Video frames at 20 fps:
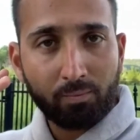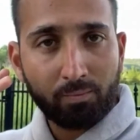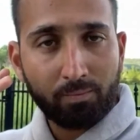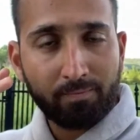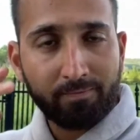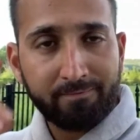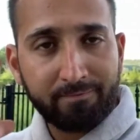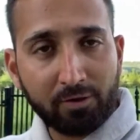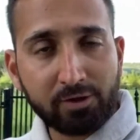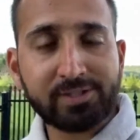
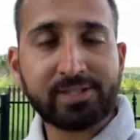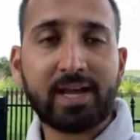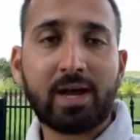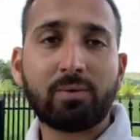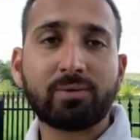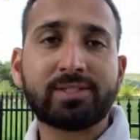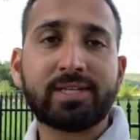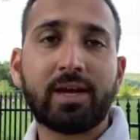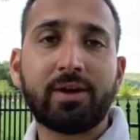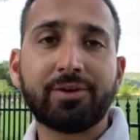First thing I
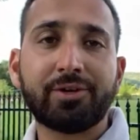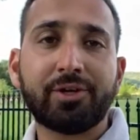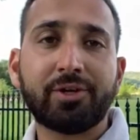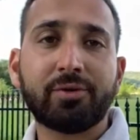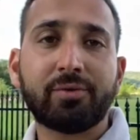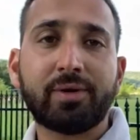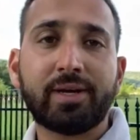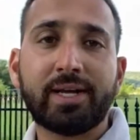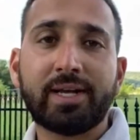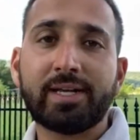would tell
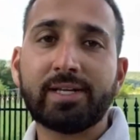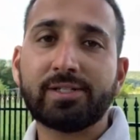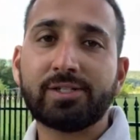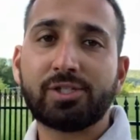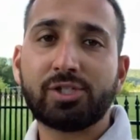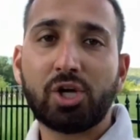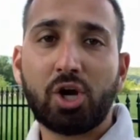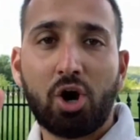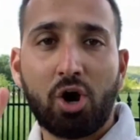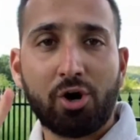you
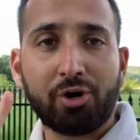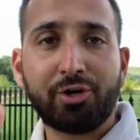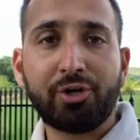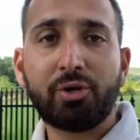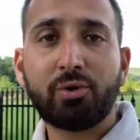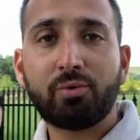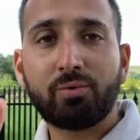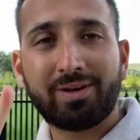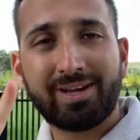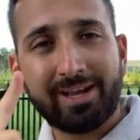is, are
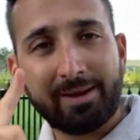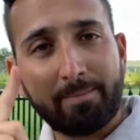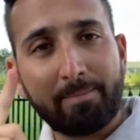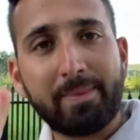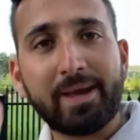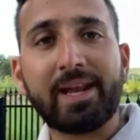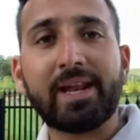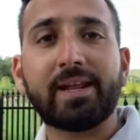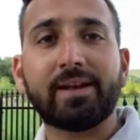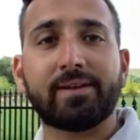you
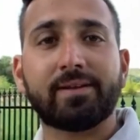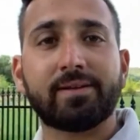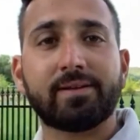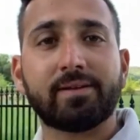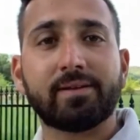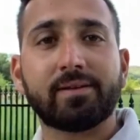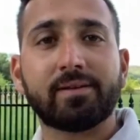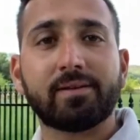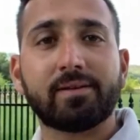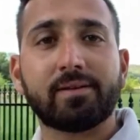committed
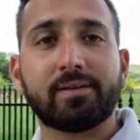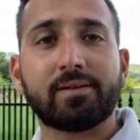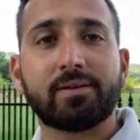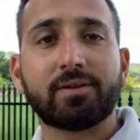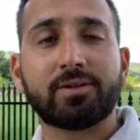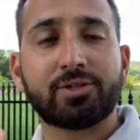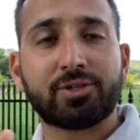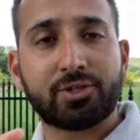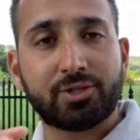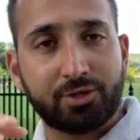
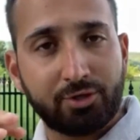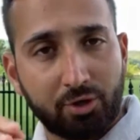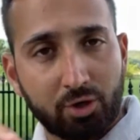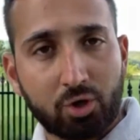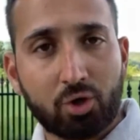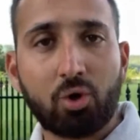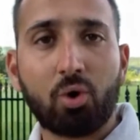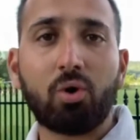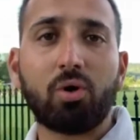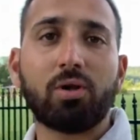to your
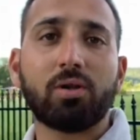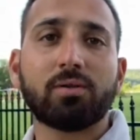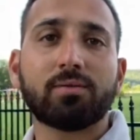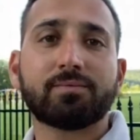goal?